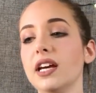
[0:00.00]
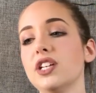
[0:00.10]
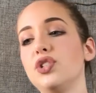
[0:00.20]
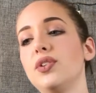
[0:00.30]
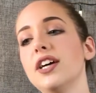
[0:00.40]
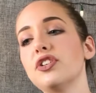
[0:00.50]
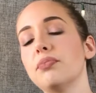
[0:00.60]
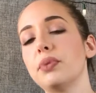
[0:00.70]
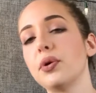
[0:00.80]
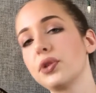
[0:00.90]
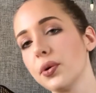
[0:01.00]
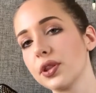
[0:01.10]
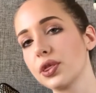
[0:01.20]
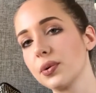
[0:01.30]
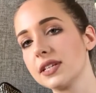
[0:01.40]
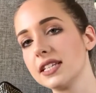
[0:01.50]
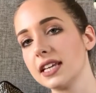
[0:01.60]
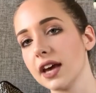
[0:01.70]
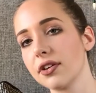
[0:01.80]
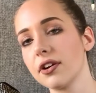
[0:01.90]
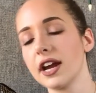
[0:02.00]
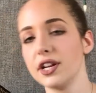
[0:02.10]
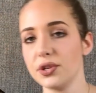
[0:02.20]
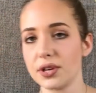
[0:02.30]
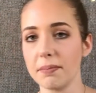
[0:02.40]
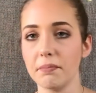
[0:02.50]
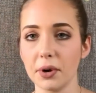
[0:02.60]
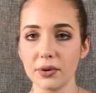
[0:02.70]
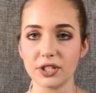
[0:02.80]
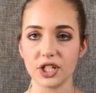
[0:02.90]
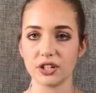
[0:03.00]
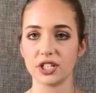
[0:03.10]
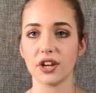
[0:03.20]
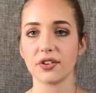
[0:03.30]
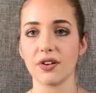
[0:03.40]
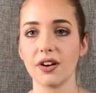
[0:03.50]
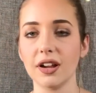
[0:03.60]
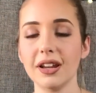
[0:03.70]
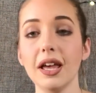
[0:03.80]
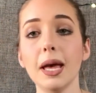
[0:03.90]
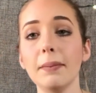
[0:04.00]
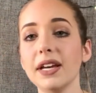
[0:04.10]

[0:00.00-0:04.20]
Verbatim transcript: because you guys are both going through it together and you can both cheer each other on